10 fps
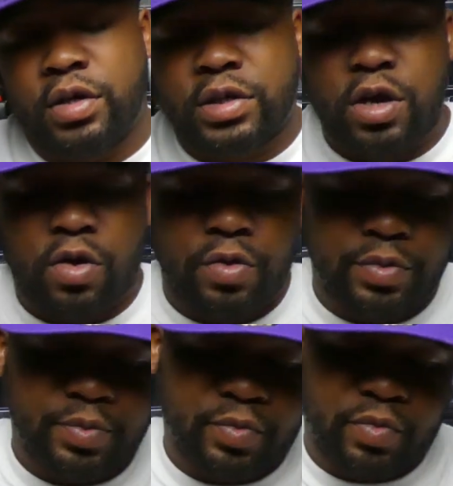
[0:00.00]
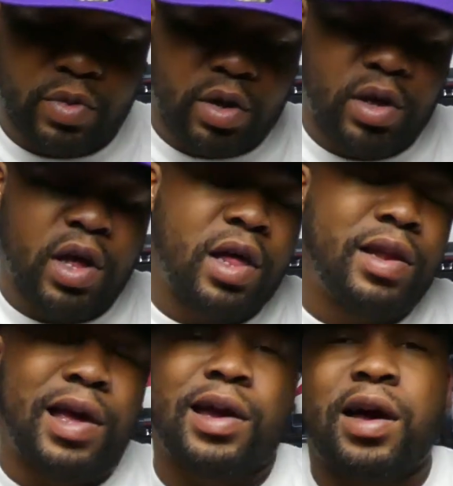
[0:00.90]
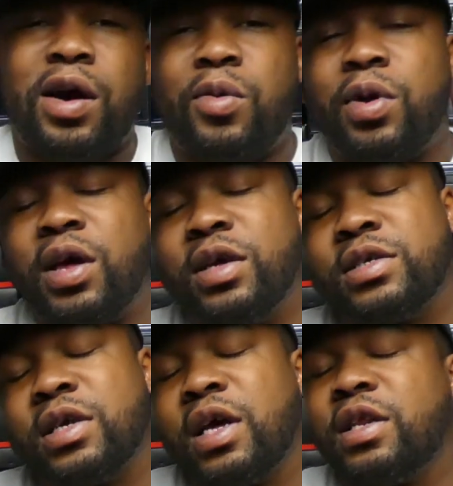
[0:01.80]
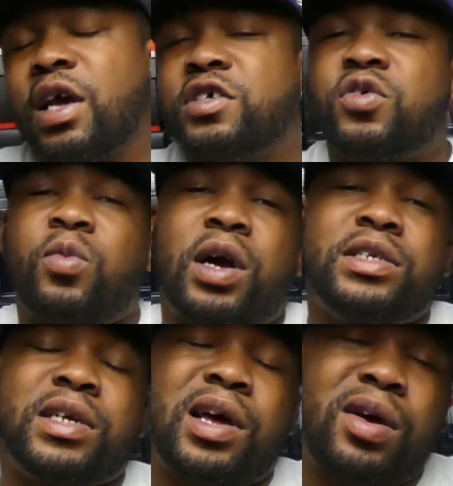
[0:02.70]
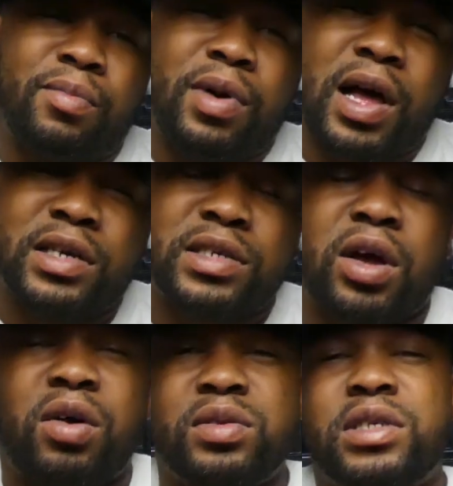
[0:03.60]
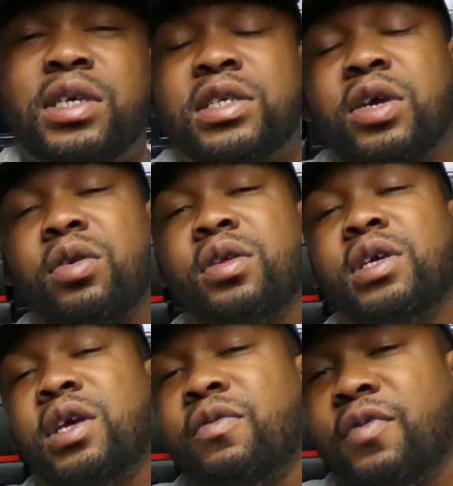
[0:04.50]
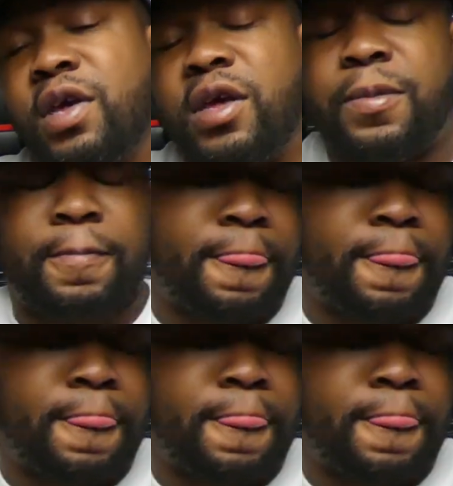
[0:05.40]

So, like always, thanks for watching Unbox on Toni TV.